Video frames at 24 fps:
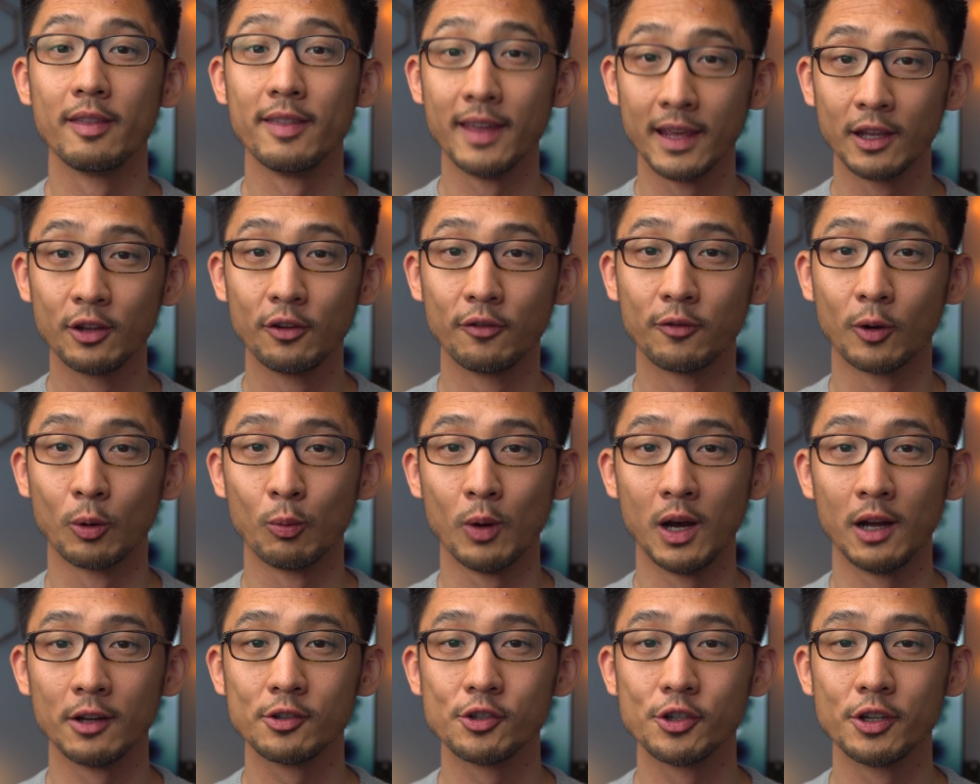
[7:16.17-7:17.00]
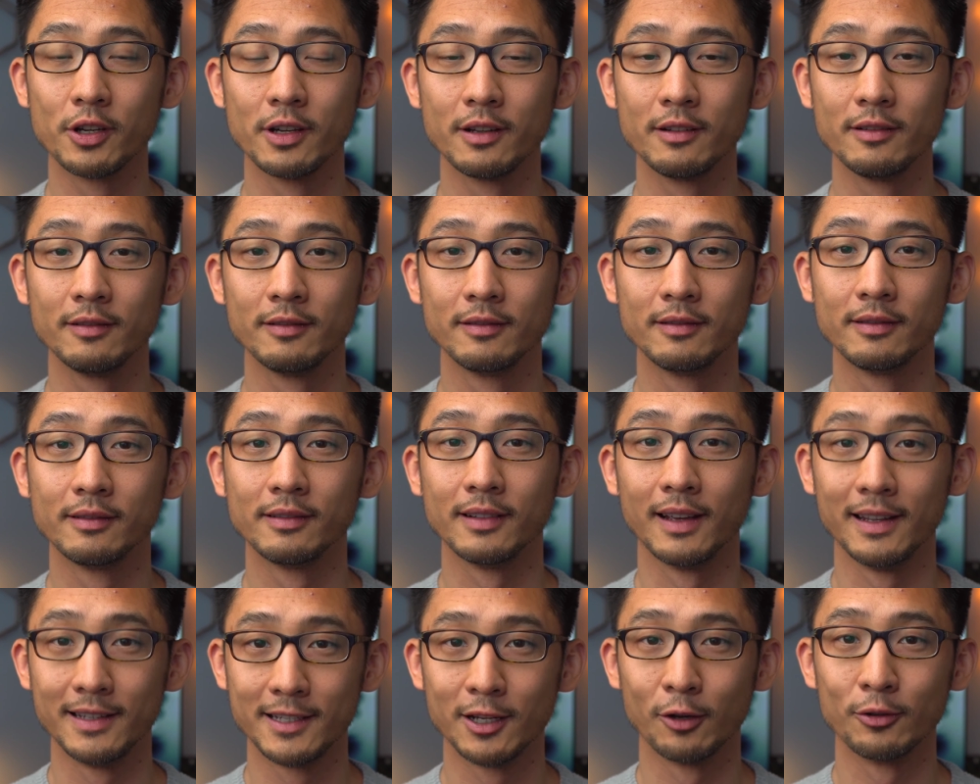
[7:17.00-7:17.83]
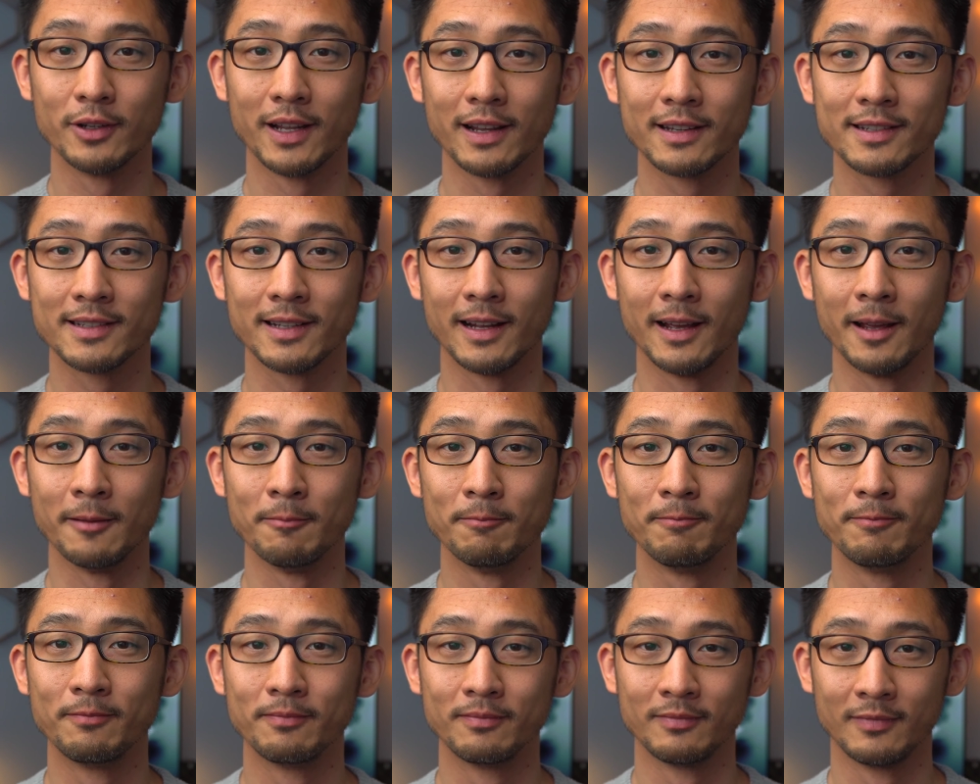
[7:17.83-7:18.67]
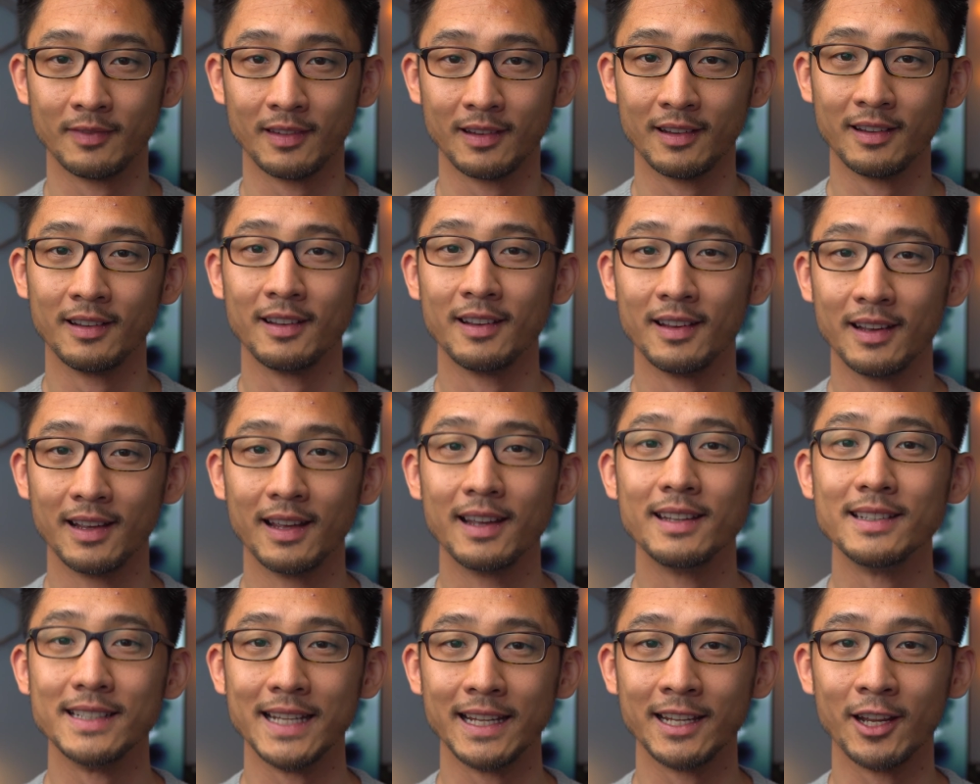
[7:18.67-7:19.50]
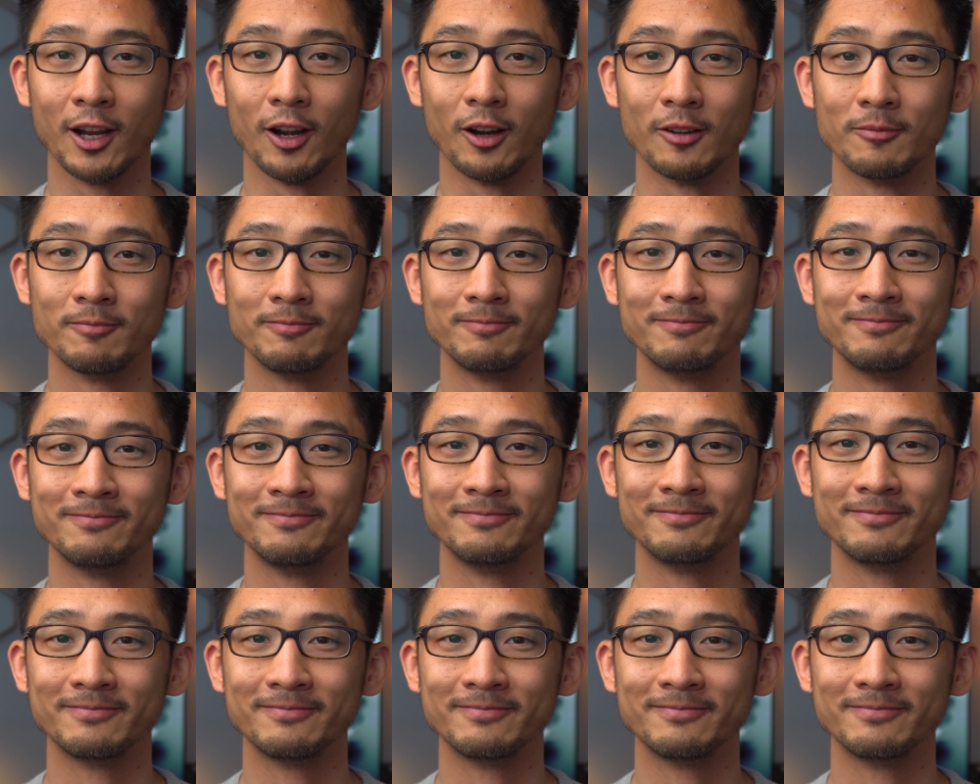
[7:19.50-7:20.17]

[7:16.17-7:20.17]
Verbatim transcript: thank you for watching. Until next time, take care.